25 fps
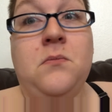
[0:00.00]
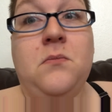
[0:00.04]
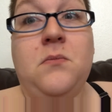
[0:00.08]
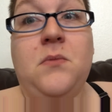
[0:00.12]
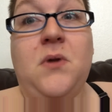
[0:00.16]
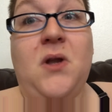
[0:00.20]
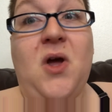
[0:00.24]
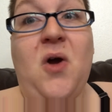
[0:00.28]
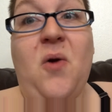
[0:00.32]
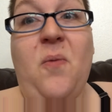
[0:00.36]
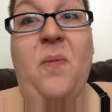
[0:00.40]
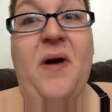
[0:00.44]

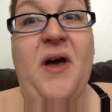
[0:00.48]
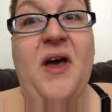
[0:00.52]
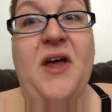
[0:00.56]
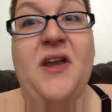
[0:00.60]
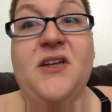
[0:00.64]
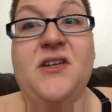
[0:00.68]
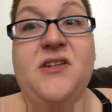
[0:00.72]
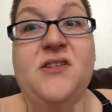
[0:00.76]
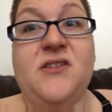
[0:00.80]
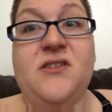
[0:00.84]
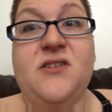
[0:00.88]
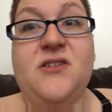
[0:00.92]

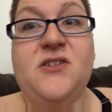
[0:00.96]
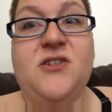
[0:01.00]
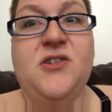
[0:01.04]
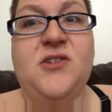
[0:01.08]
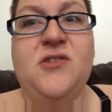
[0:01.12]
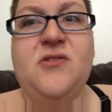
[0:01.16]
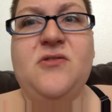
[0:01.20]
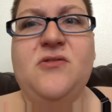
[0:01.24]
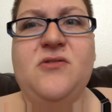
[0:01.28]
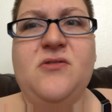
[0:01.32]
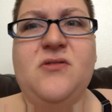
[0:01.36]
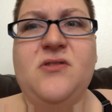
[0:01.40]
Nobody's
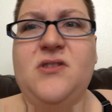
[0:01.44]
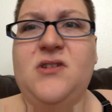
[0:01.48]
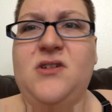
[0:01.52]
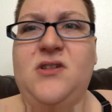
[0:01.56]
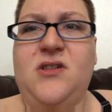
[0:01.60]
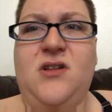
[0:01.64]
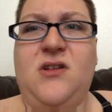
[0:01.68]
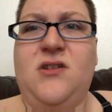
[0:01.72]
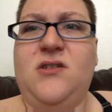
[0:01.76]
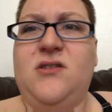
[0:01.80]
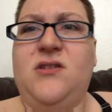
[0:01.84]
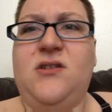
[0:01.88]
shoes are in the
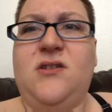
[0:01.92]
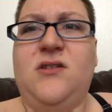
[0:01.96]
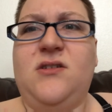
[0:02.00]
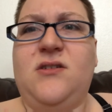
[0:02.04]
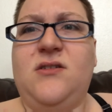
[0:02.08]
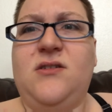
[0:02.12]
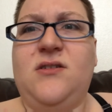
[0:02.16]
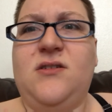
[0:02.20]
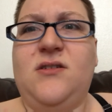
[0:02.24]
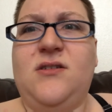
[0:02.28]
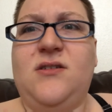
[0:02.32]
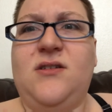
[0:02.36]
closet.
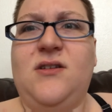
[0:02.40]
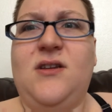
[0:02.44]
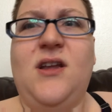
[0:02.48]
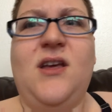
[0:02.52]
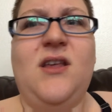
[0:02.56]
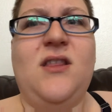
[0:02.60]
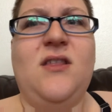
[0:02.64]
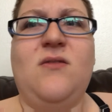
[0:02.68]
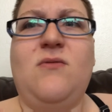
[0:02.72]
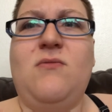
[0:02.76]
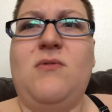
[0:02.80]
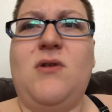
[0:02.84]

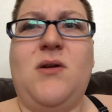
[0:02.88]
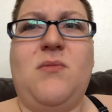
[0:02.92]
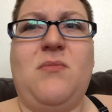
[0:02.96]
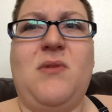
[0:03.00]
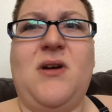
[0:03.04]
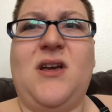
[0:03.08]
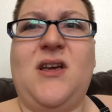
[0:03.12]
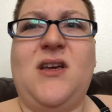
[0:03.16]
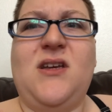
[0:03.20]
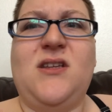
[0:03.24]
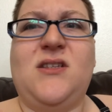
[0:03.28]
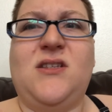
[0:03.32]
Neither one of
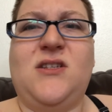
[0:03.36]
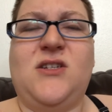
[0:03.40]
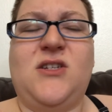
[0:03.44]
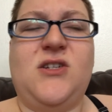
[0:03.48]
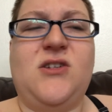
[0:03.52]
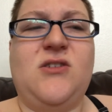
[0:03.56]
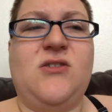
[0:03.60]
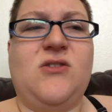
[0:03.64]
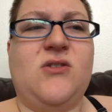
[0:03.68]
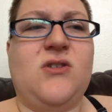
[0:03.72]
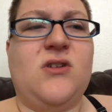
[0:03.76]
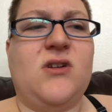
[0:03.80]
my kids'
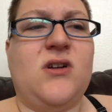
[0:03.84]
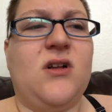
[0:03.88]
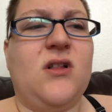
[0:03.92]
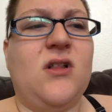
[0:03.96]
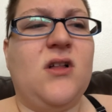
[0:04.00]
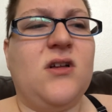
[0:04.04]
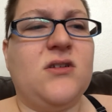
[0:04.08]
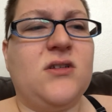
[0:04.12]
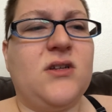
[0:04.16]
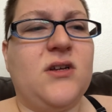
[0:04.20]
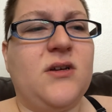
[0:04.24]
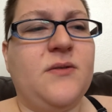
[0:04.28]
shoes are in a
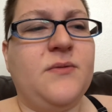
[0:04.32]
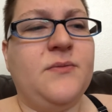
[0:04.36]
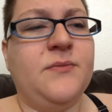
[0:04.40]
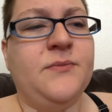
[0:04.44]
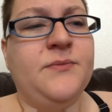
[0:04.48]
closet.